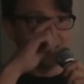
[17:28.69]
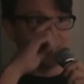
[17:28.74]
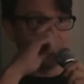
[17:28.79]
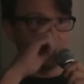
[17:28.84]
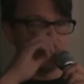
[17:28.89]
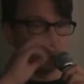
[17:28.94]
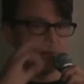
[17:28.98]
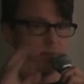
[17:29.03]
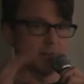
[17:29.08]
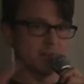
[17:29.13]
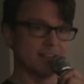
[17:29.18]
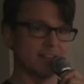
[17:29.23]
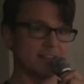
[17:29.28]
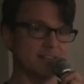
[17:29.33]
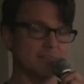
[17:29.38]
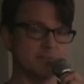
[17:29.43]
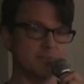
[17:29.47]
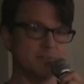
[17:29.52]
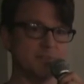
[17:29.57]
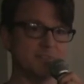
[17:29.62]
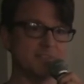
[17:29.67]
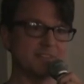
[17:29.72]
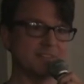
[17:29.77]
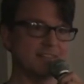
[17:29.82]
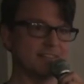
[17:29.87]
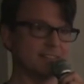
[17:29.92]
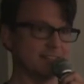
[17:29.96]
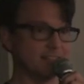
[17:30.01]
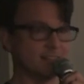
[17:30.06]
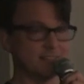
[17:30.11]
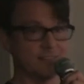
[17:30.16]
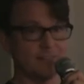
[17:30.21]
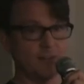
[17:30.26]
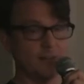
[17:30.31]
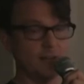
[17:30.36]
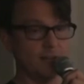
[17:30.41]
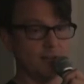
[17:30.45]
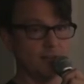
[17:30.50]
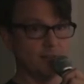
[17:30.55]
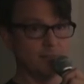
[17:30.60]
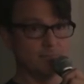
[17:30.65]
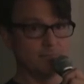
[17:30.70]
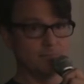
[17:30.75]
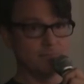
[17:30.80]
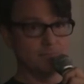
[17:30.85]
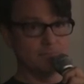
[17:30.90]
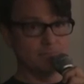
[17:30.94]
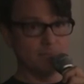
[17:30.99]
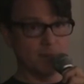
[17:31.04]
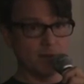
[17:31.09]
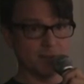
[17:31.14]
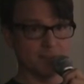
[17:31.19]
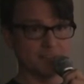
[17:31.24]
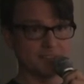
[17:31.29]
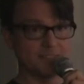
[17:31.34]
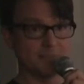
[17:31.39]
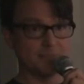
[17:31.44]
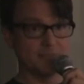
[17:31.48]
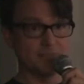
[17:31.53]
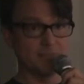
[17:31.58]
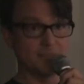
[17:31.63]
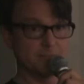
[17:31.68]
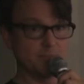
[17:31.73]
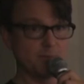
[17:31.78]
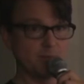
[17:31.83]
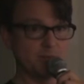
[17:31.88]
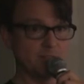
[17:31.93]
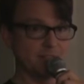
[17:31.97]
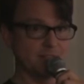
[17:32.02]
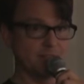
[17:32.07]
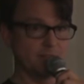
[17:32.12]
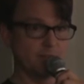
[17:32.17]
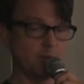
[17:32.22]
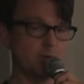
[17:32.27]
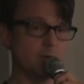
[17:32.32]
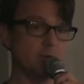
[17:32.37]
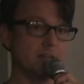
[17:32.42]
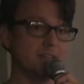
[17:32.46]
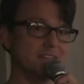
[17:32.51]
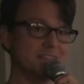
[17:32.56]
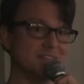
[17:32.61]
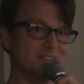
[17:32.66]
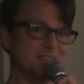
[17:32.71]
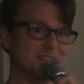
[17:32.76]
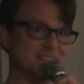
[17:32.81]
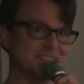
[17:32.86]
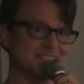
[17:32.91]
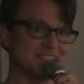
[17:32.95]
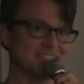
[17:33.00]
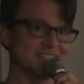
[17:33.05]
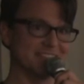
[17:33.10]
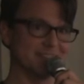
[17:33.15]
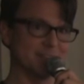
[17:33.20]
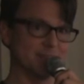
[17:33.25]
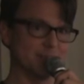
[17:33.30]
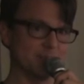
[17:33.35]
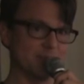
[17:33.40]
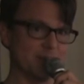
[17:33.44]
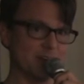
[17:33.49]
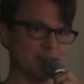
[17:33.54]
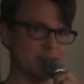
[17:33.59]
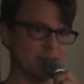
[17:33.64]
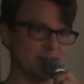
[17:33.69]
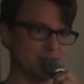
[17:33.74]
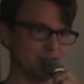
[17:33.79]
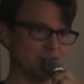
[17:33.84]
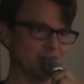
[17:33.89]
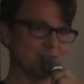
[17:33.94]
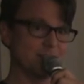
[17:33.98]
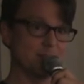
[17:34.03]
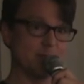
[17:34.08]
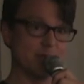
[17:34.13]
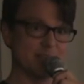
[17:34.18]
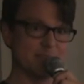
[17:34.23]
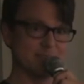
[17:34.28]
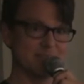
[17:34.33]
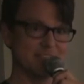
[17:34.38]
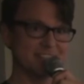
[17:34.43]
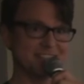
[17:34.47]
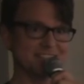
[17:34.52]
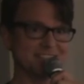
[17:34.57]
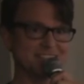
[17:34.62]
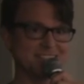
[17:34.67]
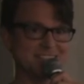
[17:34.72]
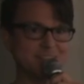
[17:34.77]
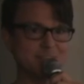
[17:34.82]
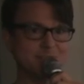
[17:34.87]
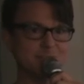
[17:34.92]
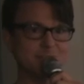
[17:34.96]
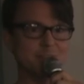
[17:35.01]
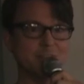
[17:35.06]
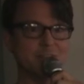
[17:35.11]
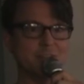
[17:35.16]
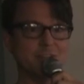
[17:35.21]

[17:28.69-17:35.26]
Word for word: People are kind of used to that. Like all markets up to this point have always used a third party, whether it's the marketplace itself